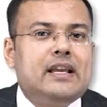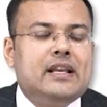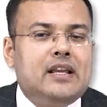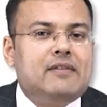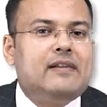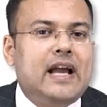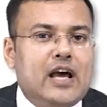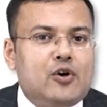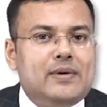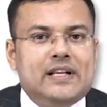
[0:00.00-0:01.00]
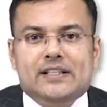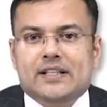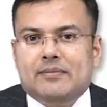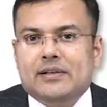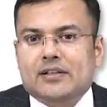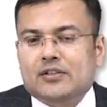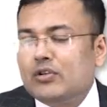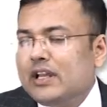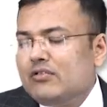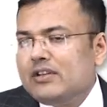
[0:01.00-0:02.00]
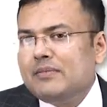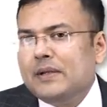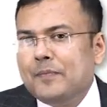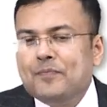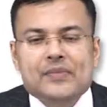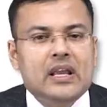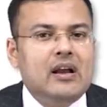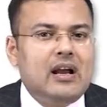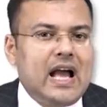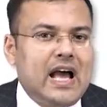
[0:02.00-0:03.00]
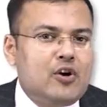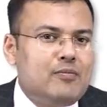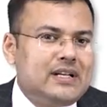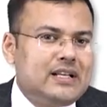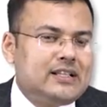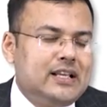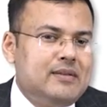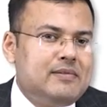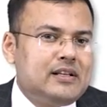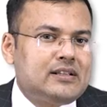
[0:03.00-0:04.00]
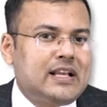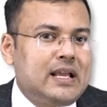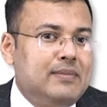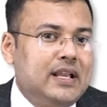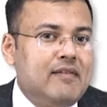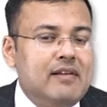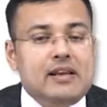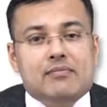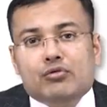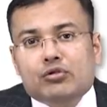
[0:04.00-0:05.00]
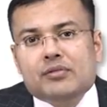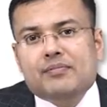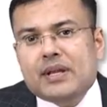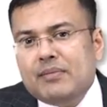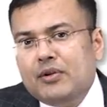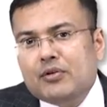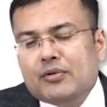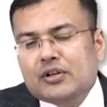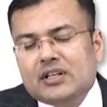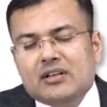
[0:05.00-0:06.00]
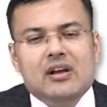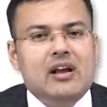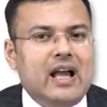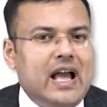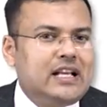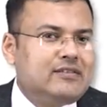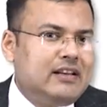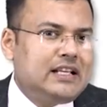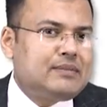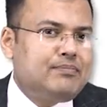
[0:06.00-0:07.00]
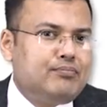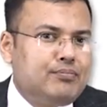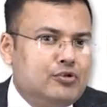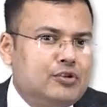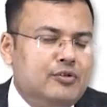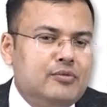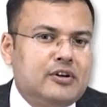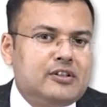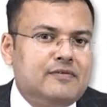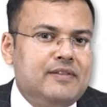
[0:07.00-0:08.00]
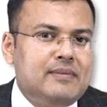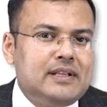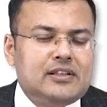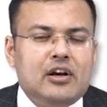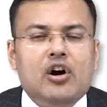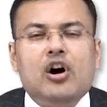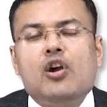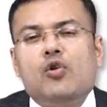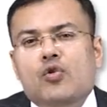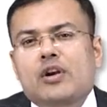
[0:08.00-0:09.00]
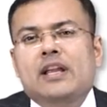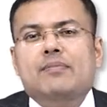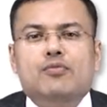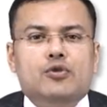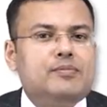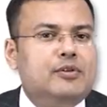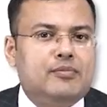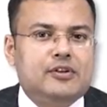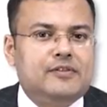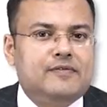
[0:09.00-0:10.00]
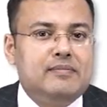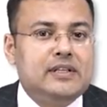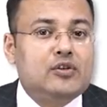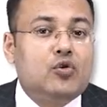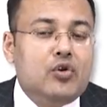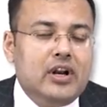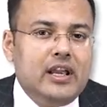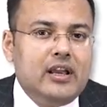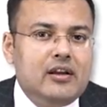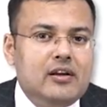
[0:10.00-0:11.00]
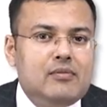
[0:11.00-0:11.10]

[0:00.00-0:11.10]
can give aromatase inhibitors. So can you tell me, aromatase inhibitors can be given in both premenopausal as well as postmenopausal females, or only postmenopausal females? Only